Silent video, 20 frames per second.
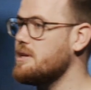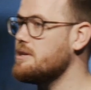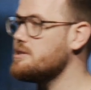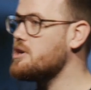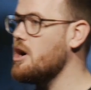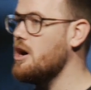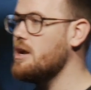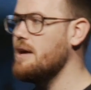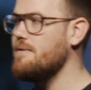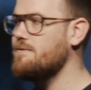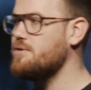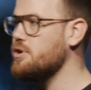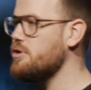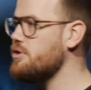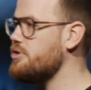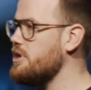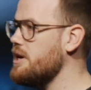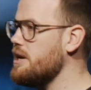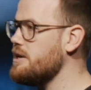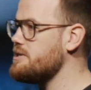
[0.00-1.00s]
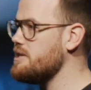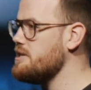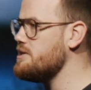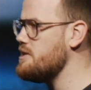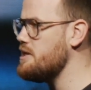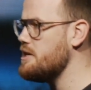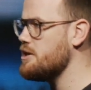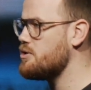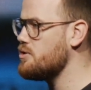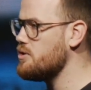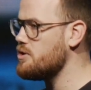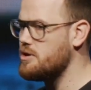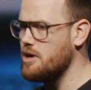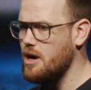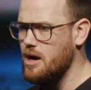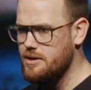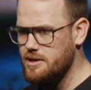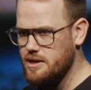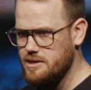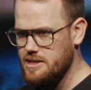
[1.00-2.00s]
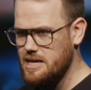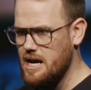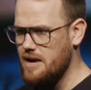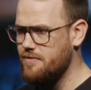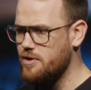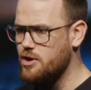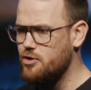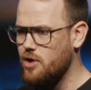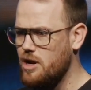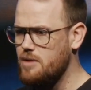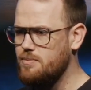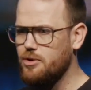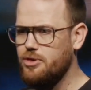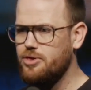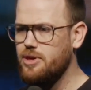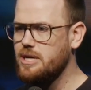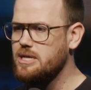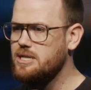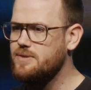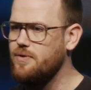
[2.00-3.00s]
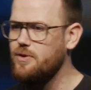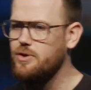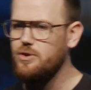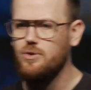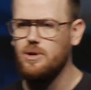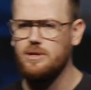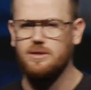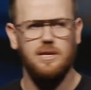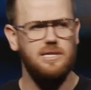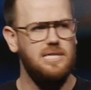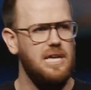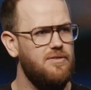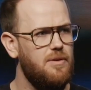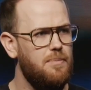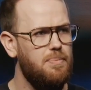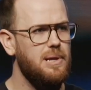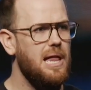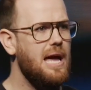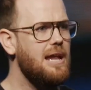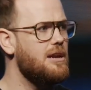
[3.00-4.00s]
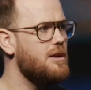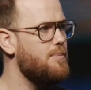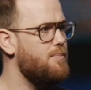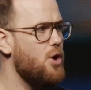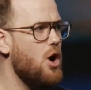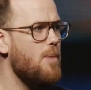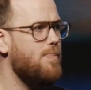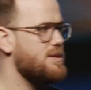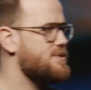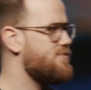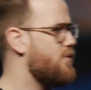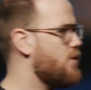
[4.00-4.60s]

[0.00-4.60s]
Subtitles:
Does God have good things? Is he a good God? Does he have incredible things for you? And does he have a plan and a purpose